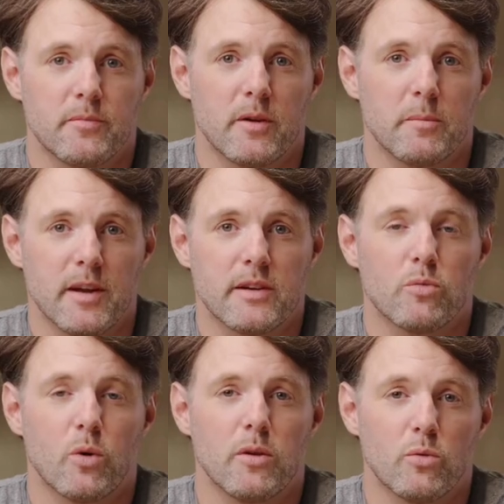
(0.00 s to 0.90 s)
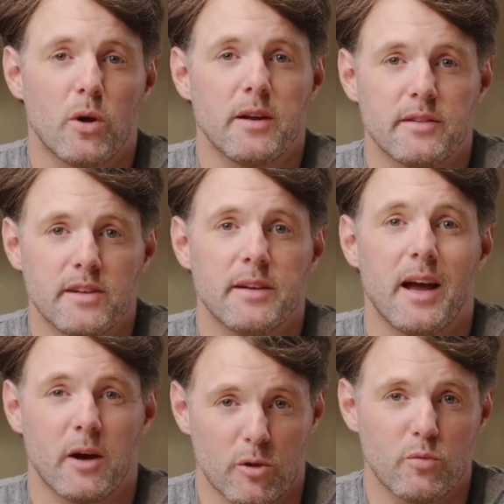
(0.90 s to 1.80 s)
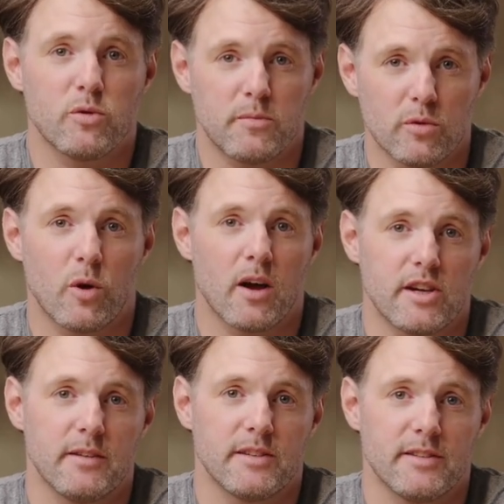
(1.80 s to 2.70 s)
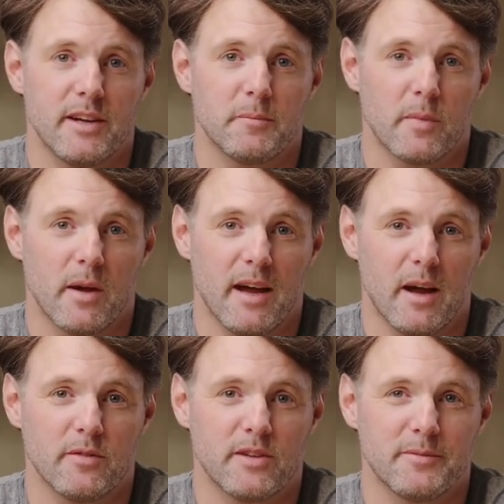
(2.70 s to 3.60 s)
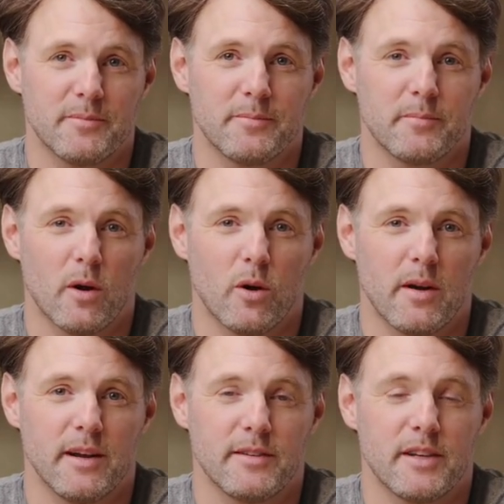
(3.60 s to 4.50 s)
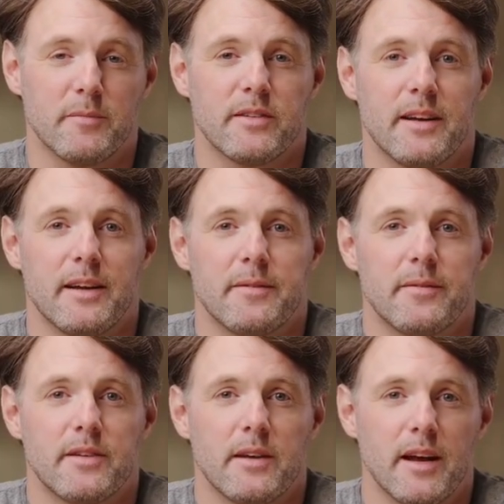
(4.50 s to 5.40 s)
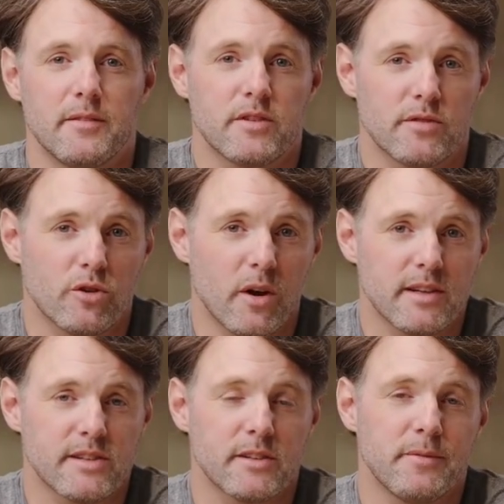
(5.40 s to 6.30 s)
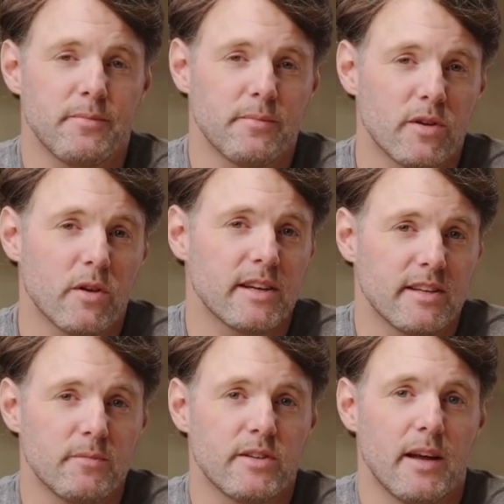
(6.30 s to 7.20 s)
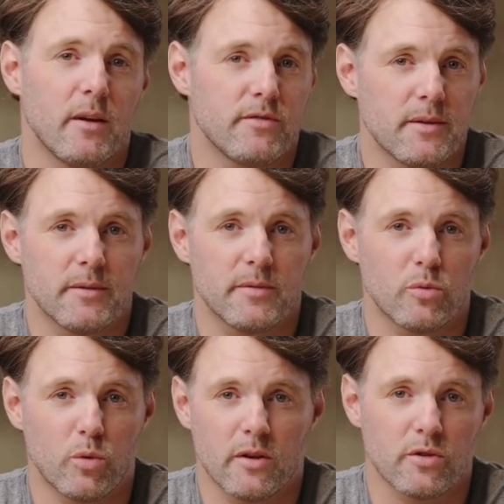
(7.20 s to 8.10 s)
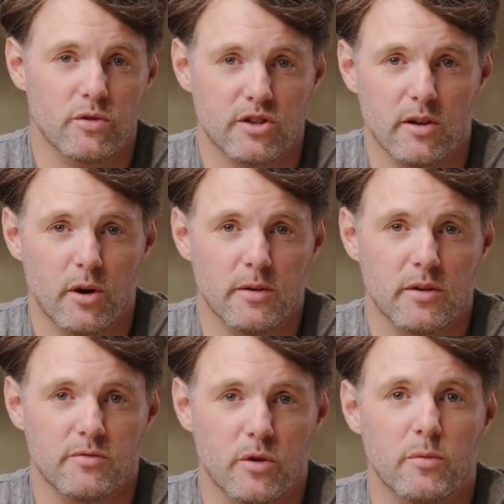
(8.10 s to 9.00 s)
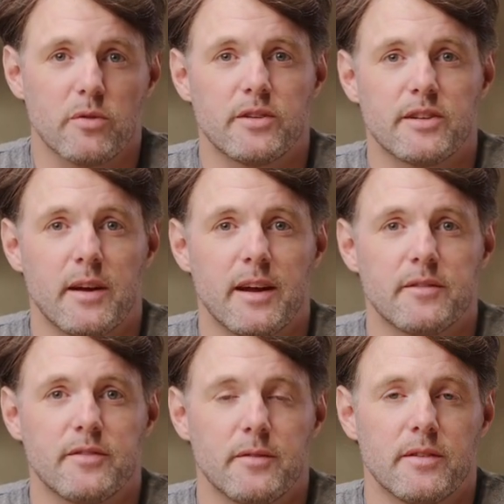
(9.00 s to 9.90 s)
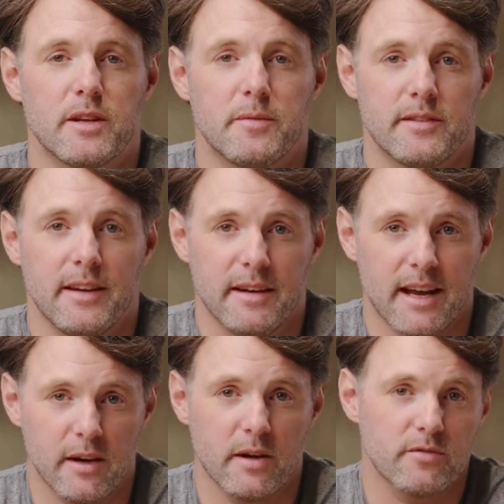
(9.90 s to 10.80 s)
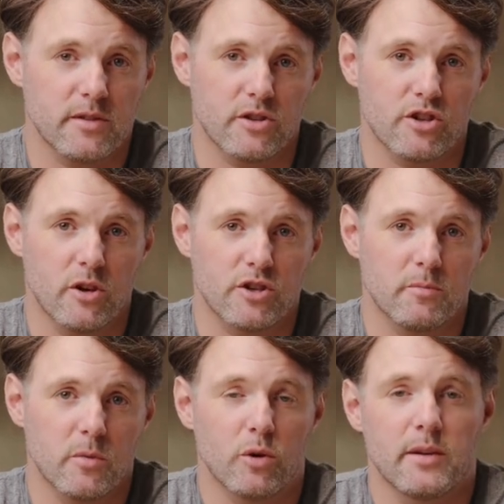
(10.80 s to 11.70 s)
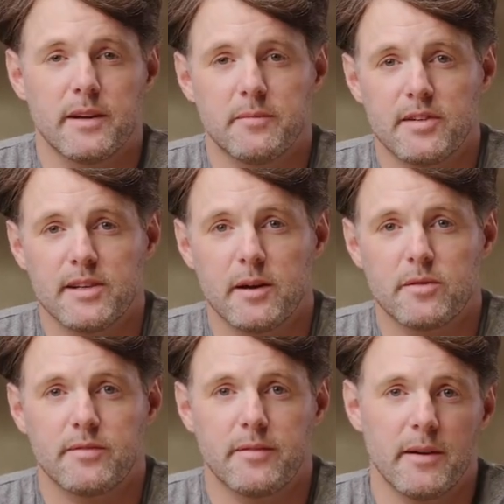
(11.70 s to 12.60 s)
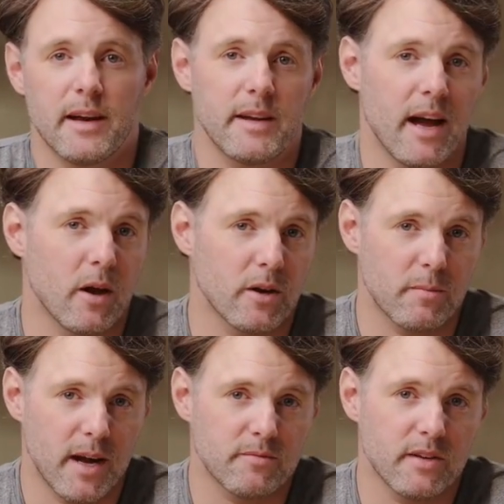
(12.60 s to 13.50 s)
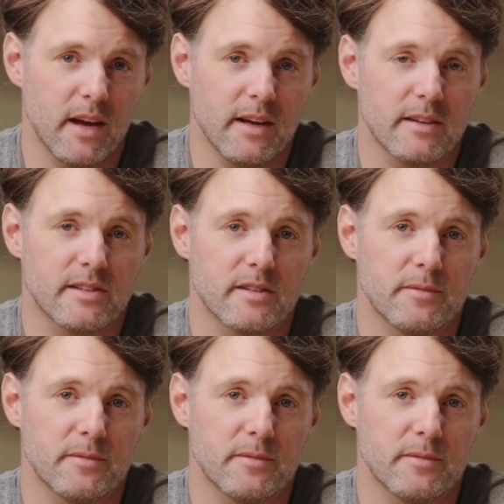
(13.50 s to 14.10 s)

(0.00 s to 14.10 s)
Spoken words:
Philippians 1:1 to now, we've been watching this theme play out. Paul and Timothy, slaves of Christ. Christ himself, the one who took on the form of a slave. Timothy, caring for the church more than himself. And now Epaphroditus,